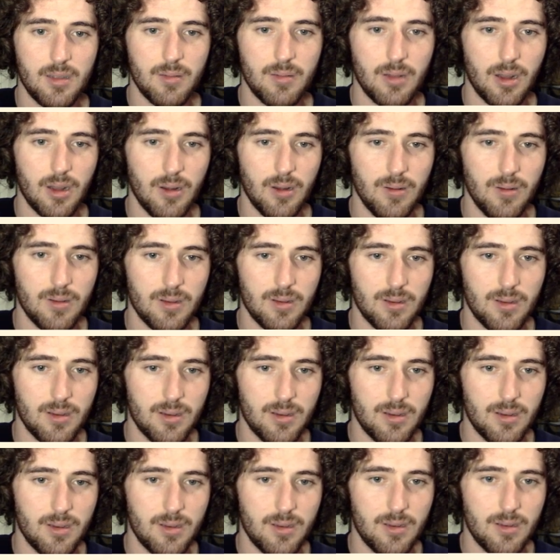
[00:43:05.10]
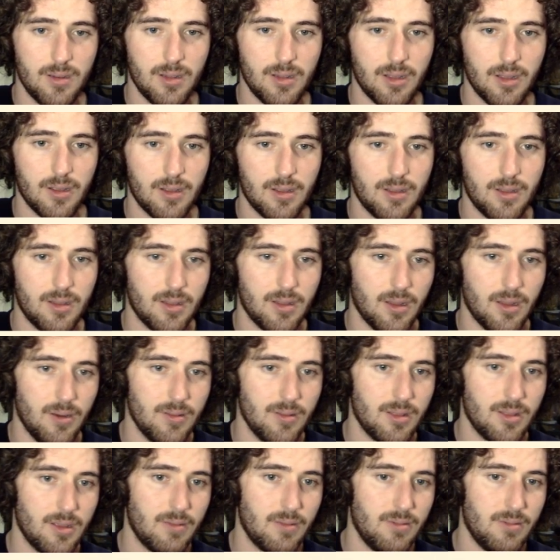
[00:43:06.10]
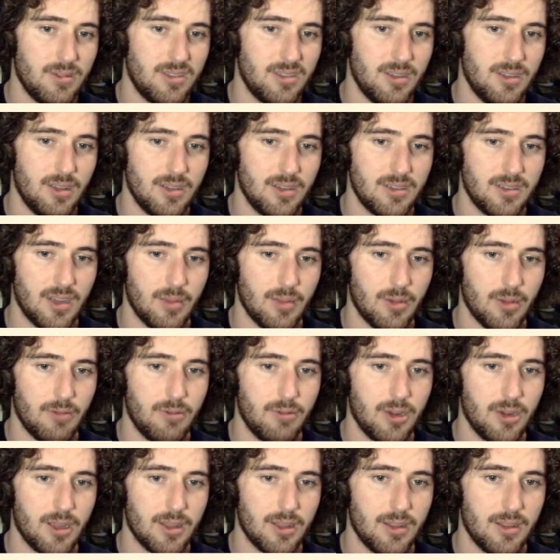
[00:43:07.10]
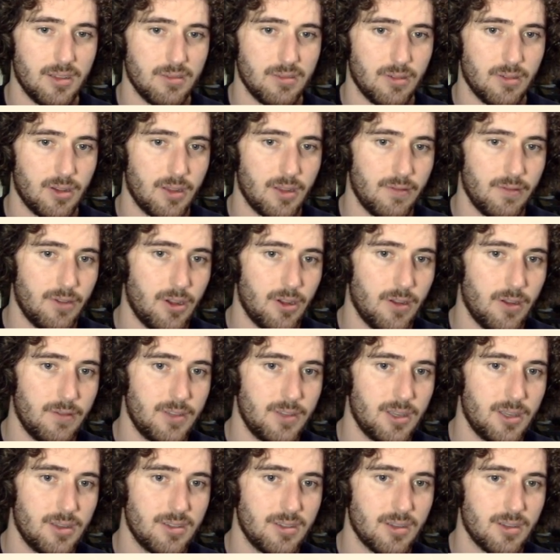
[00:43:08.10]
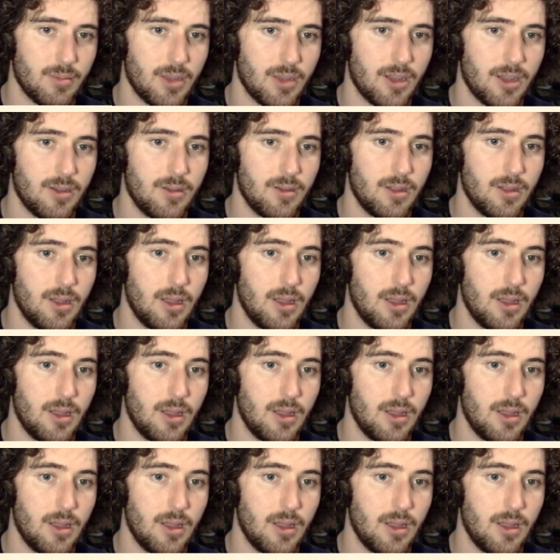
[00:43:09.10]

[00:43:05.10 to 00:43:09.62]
I don't think we see the same. I want to get this rook involved somehow.